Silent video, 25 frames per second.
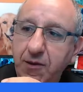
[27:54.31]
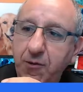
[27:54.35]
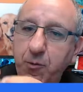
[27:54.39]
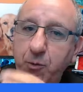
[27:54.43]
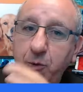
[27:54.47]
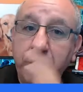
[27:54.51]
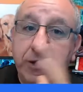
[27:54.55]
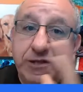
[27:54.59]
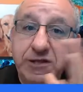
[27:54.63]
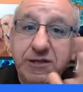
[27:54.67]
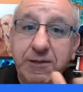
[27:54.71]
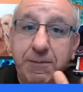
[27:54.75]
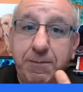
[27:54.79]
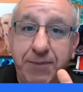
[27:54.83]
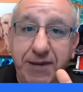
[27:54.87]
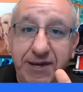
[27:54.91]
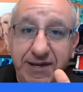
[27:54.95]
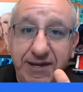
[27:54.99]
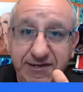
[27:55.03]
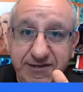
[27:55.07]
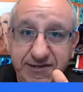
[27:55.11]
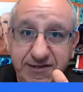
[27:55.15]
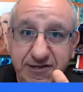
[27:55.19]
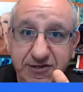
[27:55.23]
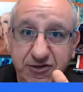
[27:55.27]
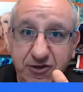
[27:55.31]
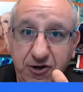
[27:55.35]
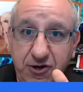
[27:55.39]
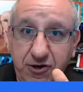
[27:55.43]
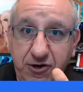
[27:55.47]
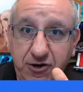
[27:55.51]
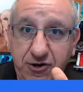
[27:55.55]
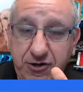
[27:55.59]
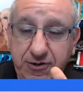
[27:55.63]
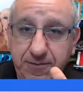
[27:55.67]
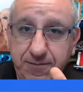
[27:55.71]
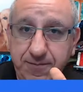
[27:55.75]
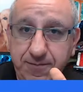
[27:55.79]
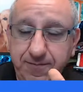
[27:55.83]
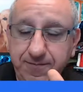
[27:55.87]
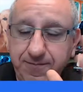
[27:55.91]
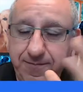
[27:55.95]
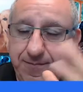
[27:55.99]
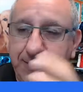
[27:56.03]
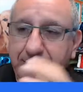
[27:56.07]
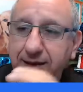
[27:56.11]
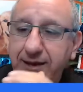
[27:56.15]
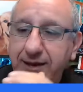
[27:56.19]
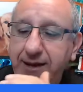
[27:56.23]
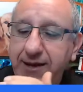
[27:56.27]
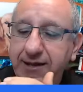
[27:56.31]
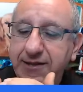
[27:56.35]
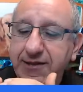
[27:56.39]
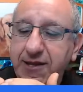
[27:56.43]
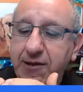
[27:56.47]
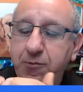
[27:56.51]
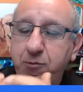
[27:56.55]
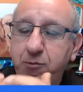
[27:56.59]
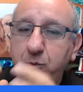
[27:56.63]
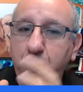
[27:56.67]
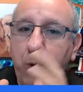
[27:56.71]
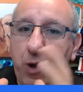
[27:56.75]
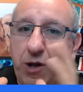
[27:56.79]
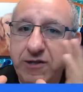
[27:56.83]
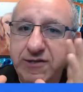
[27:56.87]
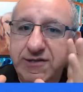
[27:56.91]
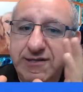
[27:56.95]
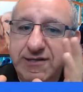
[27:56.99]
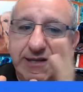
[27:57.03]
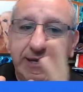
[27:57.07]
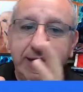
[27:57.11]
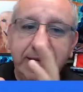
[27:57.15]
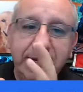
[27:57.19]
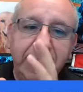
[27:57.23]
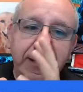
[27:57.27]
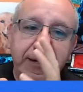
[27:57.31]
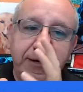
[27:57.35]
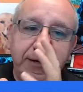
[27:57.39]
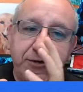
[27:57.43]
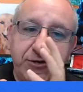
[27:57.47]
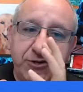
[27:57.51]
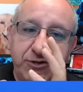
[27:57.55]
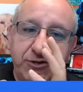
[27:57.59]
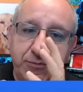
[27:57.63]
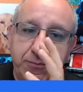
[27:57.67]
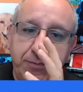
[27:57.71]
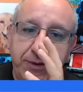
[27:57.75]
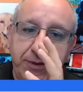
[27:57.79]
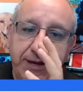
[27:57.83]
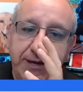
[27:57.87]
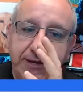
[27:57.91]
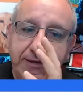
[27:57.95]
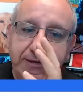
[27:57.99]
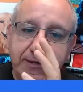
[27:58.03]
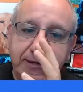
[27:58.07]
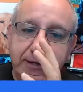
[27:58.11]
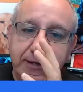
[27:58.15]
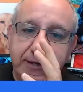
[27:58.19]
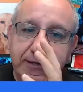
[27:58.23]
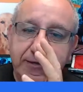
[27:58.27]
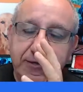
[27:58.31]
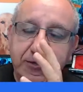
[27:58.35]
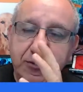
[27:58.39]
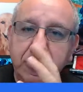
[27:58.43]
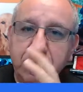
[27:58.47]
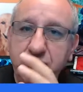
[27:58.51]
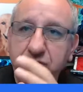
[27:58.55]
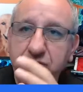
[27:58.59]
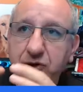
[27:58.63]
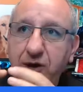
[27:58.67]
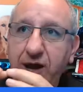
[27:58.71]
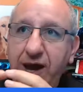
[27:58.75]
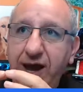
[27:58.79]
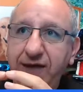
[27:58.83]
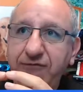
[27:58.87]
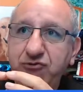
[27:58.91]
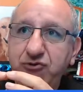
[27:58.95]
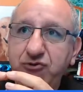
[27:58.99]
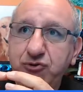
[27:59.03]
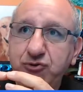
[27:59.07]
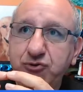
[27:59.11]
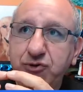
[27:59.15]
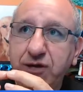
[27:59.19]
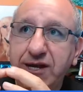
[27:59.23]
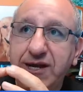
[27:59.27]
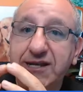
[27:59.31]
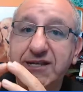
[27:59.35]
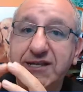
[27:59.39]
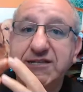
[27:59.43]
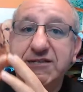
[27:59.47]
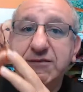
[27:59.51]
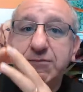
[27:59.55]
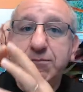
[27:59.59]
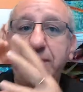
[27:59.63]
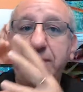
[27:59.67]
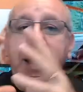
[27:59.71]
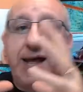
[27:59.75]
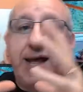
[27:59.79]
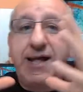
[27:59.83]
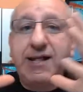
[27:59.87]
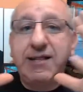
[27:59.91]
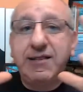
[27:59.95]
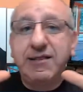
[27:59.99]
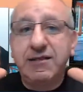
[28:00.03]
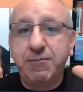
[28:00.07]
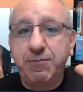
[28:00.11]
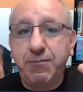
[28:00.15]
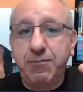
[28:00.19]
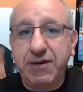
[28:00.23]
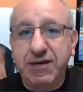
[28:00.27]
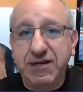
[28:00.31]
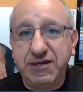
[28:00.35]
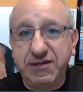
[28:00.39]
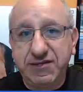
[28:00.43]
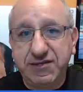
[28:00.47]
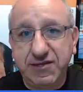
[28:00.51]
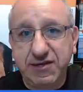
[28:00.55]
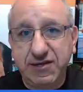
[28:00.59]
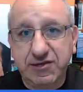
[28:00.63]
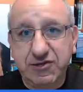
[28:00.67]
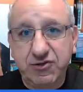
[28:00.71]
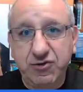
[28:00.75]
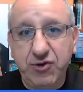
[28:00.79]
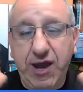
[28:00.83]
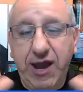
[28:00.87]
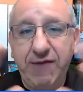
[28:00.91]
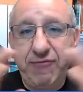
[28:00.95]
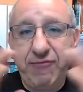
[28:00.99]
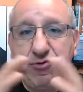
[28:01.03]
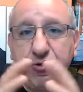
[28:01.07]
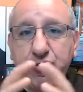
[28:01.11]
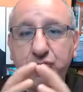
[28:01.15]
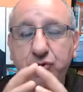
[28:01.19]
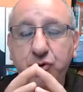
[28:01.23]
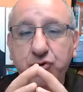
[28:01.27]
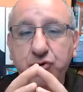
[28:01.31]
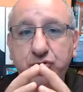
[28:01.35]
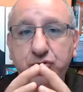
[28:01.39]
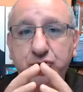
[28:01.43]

what the basics are. And then once they learn the basics, you have to expand the basics. You have to go